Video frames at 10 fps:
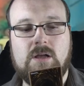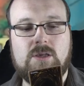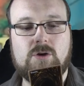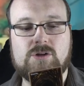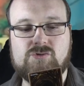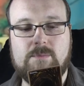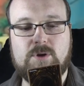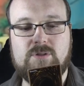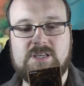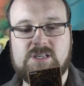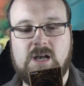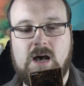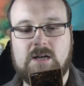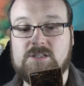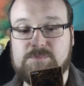you contribute this
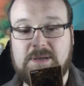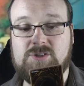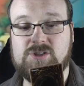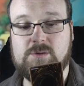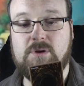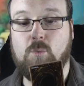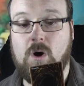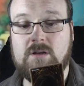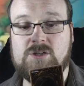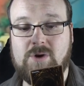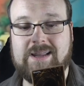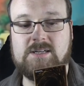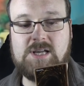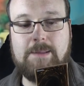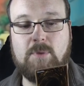card and special summon one
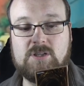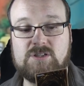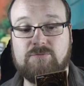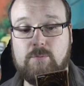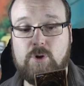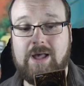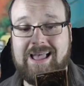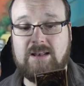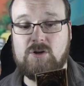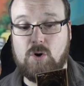dragon-type monster from your hand